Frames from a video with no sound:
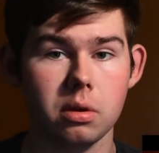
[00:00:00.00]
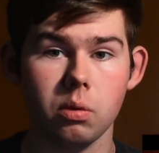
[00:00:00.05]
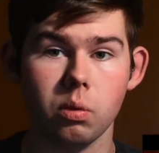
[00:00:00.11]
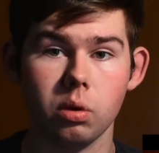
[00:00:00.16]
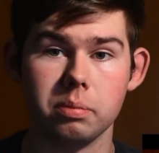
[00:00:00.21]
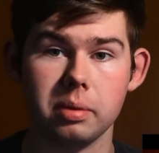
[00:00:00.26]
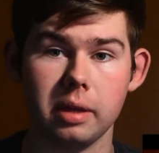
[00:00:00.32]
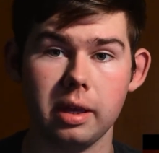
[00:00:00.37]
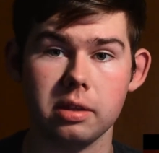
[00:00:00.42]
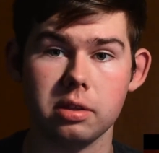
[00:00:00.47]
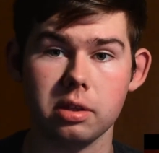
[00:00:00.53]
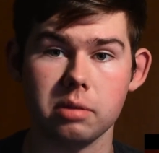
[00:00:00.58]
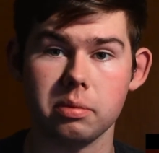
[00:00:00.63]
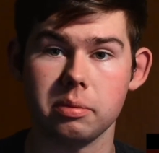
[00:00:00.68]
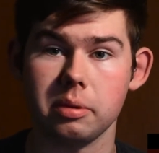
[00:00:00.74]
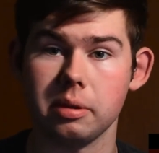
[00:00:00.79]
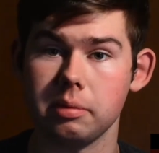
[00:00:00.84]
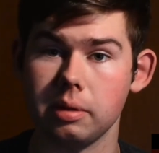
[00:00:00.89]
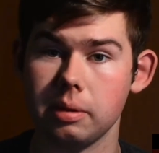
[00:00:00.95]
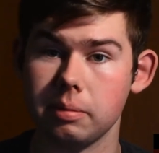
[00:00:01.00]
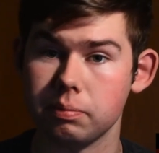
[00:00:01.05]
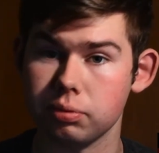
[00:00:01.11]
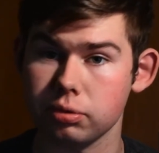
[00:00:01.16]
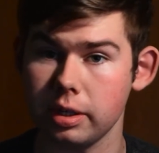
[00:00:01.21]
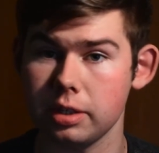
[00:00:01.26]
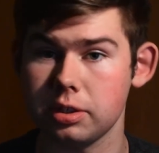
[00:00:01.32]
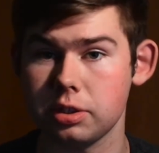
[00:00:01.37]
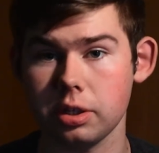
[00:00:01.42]
would be either be
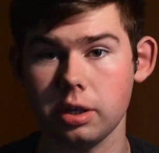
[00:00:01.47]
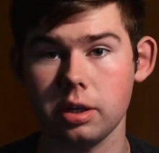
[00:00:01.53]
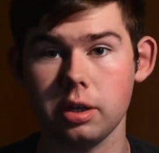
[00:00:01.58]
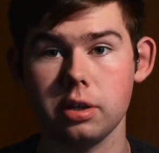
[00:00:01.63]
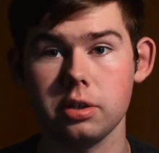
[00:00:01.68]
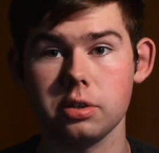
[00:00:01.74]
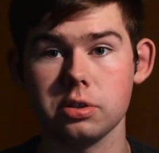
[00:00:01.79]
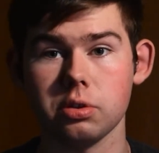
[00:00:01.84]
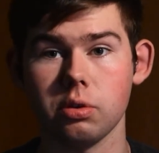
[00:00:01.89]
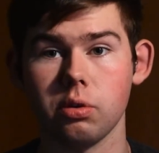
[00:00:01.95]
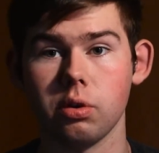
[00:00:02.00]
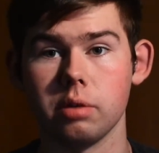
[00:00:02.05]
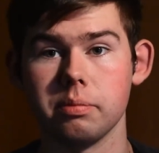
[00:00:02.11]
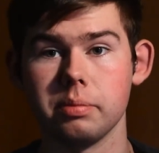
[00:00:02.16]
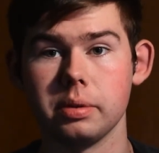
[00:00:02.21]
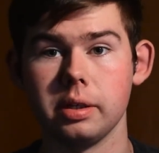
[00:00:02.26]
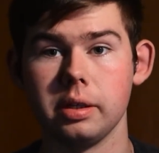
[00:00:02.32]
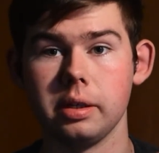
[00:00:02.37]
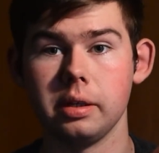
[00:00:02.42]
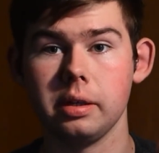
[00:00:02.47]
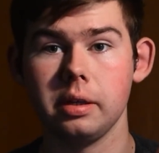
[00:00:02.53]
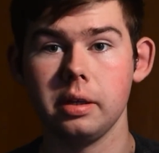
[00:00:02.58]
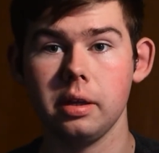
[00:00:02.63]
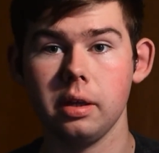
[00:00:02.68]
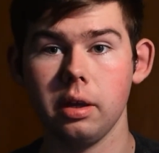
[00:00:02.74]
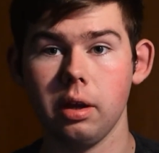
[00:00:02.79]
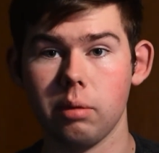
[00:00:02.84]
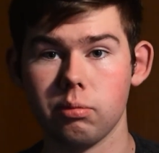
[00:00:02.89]
preachers or be
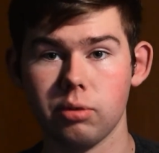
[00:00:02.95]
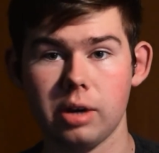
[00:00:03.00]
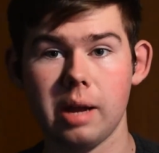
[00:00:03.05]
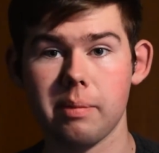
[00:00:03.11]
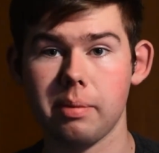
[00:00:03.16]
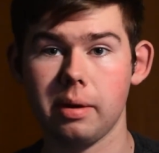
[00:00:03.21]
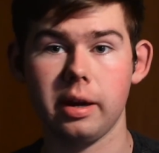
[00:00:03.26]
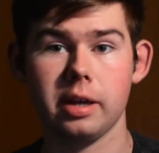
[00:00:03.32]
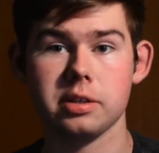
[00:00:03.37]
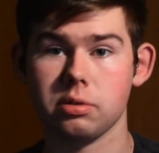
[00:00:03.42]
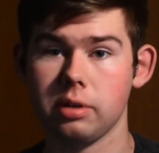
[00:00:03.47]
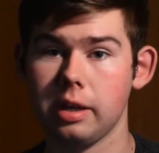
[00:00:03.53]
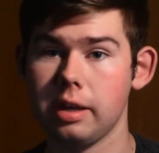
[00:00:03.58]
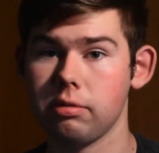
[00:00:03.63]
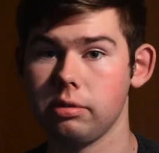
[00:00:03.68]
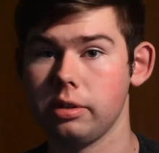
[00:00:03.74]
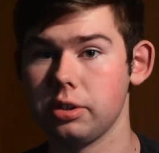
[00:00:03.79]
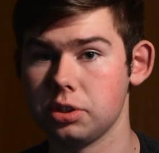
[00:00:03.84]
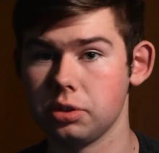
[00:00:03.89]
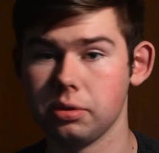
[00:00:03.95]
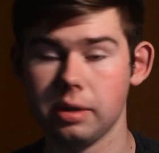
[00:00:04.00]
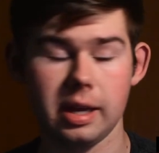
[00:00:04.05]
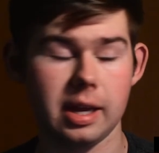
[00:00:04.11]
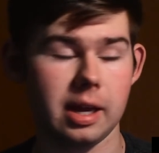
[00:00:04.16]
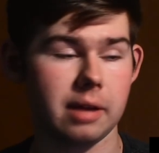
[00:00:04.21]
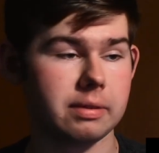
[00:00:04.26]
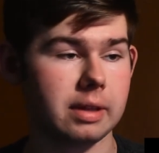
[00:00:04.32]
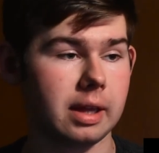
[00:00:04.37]
rabbis or any religion you
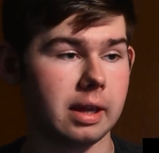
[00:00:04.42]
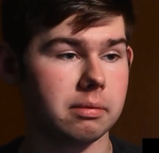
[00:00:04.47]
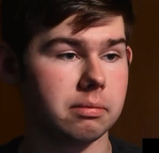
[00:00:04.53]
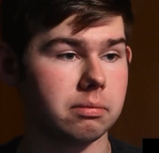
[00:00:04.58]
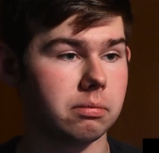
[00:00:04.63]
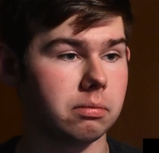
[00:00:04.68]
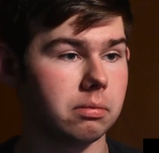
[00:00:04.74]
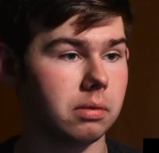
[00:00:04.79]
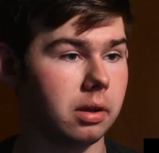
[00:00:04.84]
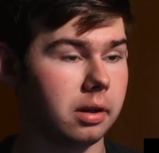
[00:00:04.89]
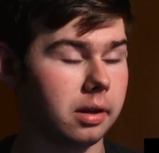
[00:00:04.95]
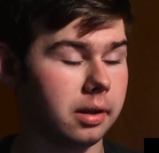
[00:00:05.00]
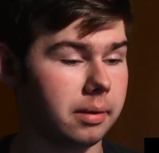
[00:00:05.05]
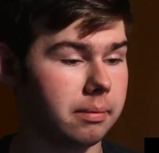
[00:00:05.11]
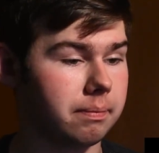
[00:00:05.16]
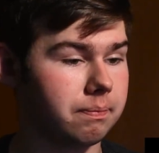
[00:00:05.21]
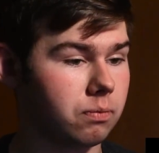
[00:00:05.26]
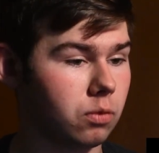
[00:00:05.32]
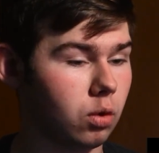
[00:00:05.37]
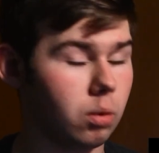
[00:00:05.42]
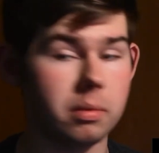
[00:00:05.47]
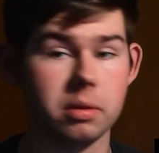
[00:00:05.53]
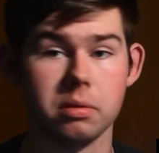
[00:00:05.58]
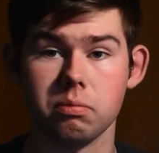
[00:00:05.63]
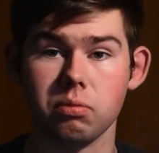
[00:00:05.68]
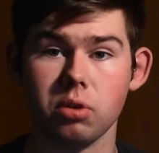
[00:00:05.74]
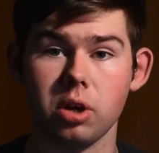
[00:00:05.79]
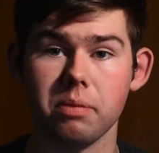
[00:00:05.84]
have that
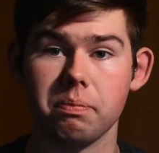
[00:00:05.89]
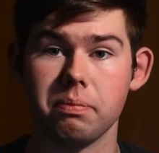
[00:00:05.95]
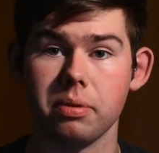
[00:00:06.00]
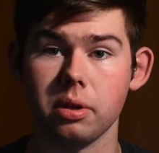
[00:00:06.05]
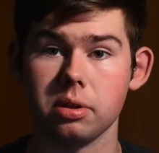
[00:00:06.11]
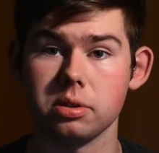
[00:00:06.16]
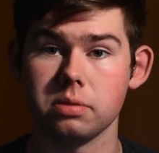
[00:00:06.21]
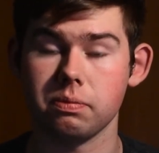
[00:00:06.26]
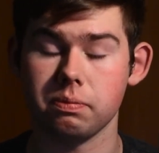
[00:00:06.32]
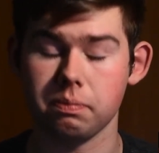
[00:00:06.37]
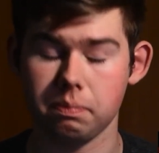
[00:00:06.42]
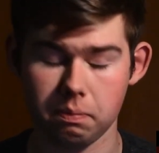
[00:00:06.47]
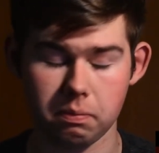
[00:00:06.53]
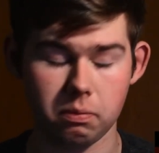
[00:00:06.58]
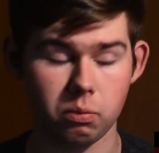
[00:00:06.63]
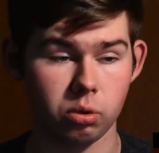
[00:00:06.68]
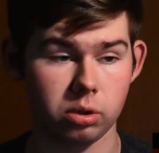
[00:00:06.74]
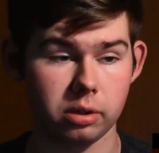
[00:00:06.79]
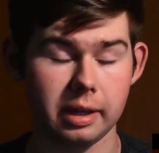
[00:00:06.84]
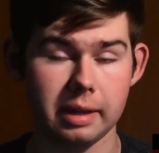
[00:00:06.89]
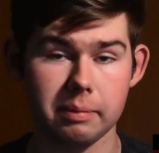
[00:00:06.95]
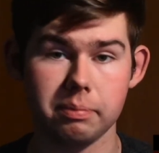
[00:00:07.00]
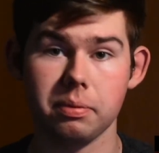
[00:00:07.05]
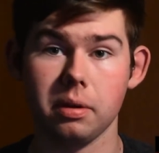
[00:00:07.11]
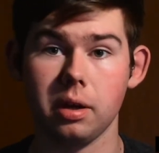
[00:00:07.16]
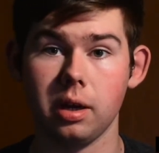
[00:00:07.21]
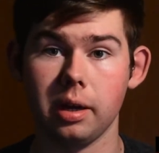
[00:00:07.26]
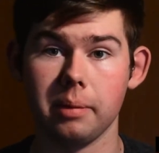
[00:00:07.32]
women have
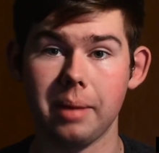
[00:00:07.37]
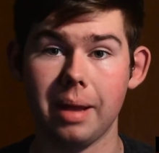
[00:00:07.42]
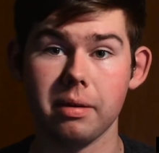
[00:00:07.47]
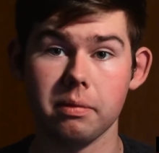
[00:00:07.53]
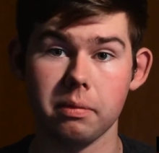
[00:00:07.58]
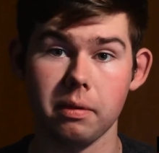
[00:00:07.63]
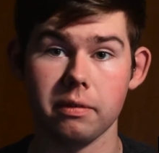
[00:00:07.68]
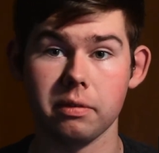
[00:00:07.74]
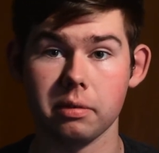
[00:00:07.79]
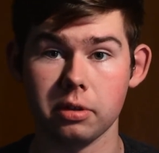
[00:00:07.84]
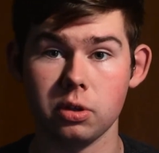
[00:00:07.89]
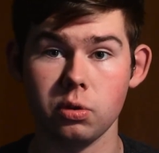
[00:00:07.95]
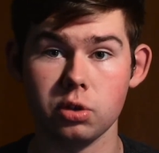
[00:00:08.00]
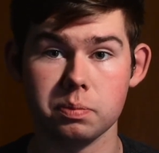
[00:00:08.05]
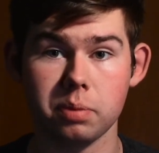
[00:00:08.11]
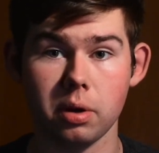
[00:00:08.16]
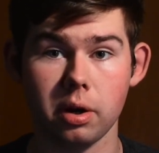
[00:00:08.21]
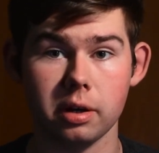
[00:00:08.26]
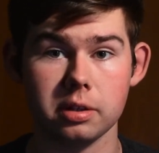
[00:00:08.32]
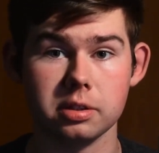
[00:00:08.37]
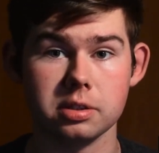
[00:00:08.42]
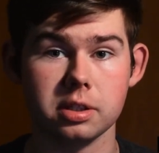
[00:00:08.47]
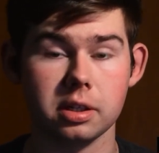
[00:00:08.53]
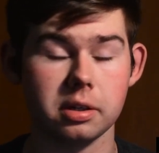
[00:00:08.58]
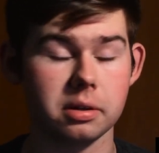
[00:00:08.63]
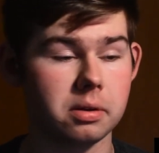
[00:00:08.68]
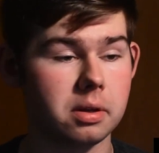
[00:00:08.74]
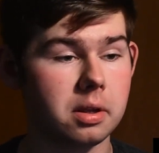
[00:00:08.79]
a huge part in.
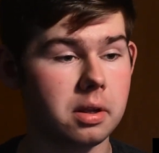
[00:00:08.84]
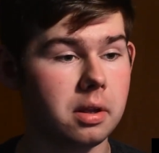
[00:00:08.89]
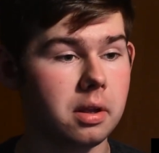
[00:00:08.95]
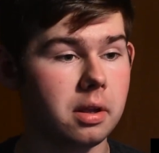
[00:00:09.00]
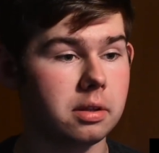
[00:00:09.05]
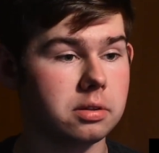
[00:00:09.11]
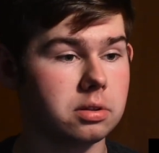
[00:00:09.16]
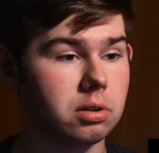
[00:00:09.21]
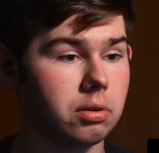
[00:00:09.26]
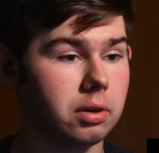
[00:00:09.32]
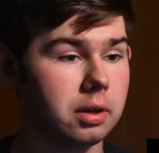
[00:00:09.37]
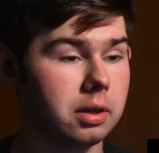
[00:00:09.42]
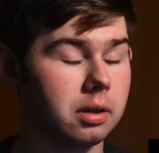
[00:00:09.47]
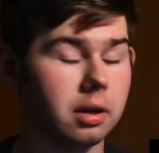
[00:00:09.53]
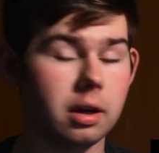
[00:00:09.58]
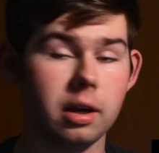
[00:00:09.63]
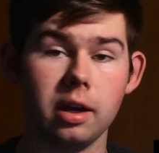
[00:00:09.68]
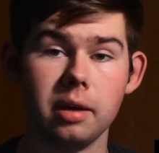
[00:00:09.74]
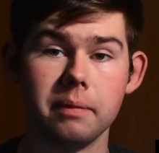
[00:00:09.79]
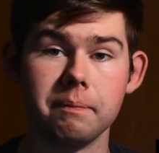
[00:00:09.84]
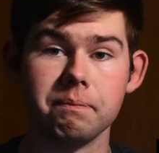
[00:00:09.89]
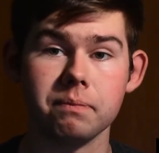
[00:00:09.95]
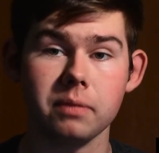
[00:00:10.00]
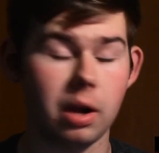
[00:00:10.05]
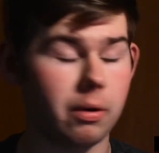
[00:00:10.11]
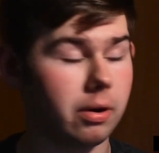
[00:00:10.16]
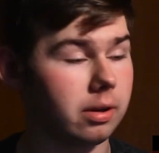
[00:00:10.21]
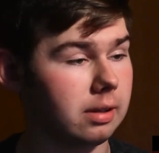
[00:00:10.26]
So it's already
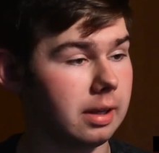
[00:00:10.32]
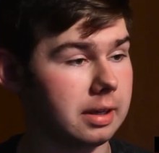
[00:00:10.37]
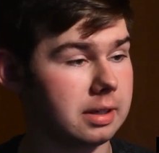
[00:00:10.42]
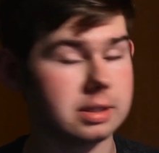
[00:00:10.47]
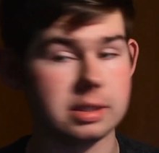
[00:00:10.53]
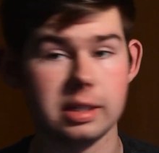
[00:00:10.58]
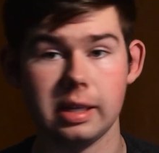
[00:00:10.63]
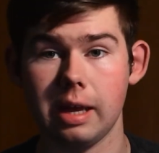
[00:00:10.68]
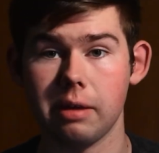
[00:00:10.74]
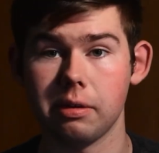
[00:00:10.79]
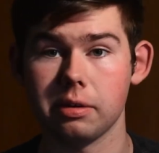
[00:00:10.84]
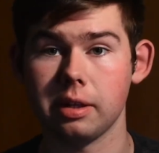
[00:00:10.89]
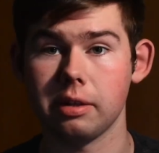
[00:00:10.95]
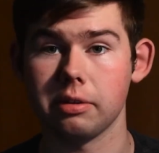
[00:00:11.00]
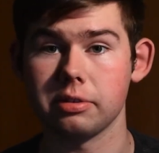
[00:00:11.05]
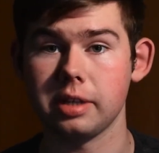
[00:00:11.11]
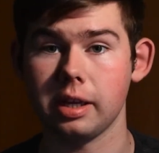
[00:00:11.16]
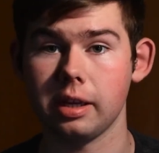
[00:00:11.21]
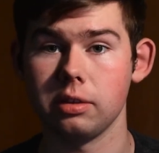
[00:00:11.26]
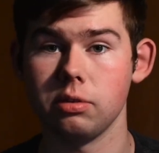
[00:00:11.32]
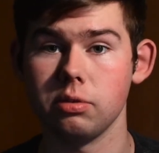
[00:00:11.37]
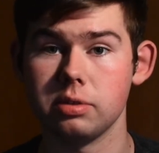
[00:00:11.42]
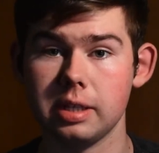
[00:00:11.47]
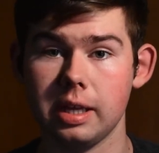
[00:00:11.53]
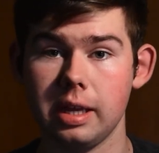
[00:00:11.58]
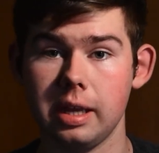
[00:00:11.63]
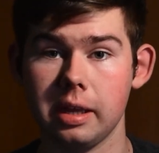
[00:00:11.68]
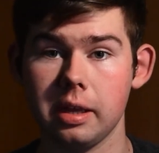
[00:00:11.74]
already like seeing how taking a new
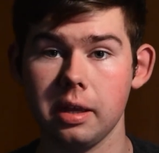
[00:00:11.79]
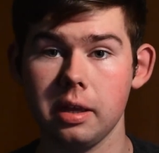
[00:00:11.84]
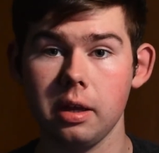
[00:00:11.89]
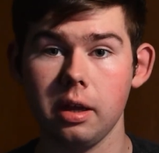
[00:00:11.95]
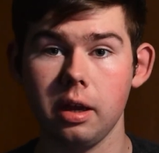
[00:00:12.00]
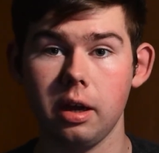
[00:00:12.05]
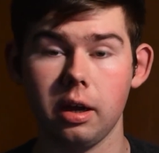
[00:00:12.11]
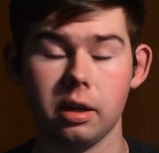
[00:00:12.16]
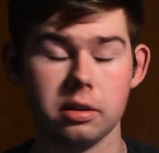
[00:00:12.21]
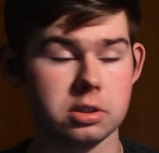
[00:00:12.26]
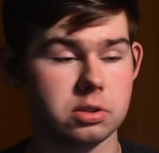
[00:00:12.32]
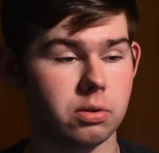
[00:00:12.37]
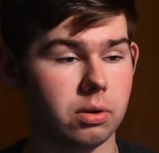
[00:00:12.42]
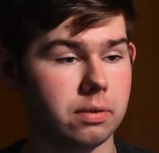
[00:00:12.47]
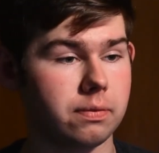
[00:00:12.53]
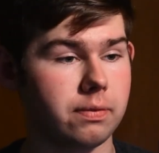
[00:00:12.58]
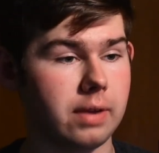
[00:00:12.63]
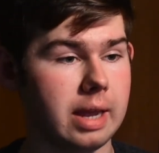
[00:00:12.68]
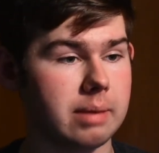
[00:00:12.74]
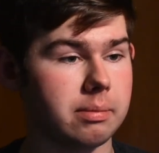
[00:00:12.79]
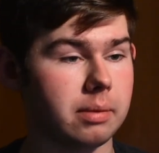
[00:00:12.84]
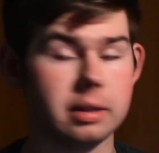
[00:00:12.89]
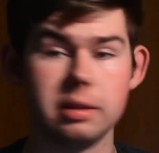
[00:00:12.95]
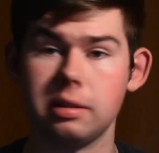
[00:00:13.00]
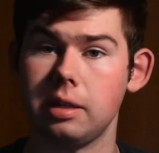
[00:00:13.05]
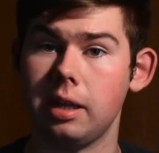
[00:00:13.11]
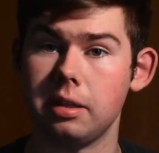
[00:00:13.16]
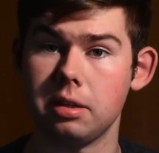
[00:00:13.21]
take on the story of Fatima
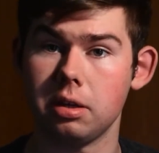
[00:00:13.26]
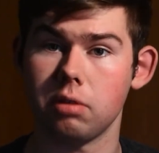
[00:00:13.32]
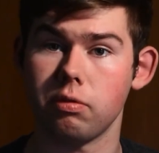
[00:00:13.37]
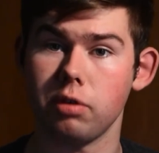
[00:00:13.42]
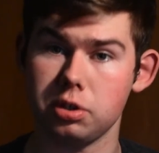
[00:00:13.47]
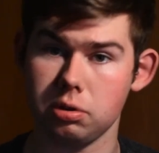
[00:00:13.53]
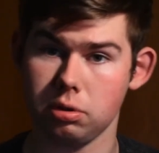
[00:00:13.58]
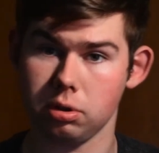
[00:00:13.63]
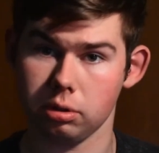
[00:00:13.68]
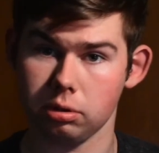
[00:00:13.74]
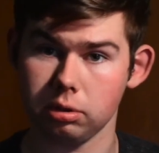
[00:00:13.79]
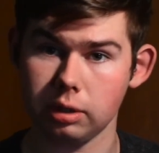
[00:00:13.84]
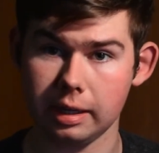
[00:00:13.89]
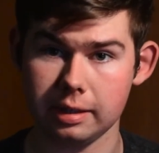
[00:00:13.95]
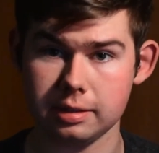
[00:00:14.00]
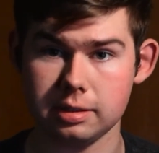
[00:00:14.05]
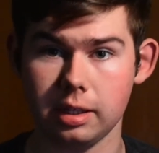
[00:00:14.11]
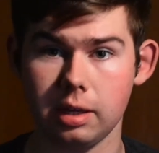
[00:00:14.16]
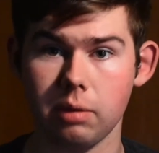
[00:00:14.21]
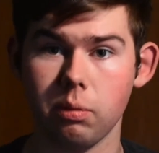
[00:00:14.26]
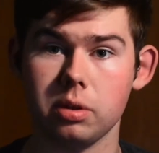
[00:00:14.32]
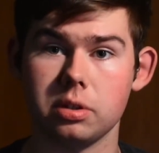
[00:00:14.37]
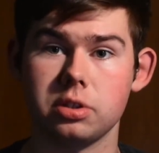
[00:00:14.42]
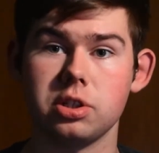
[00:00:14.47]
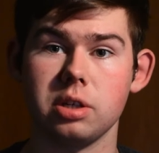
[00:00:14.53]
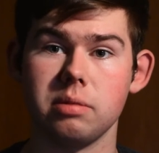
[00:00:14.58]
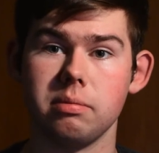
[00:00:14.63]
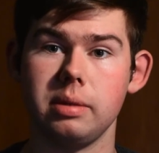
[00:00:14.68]
and her original legacy and what
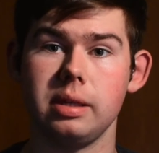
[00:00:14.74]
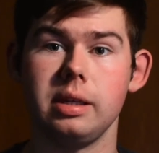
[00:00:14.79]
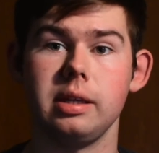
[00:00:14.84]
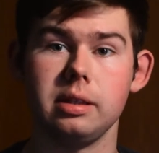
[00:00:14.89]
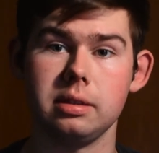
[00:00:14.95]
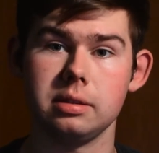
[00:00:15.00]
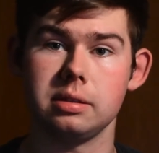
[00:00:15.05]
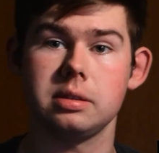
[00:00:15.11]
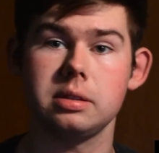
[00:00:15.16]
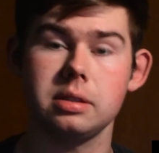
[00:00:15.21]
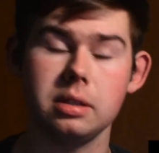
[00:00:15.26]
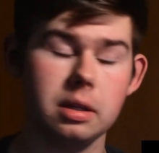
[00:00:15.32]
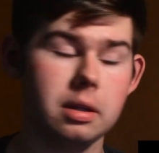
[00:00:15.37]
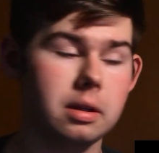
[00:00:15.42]
she means.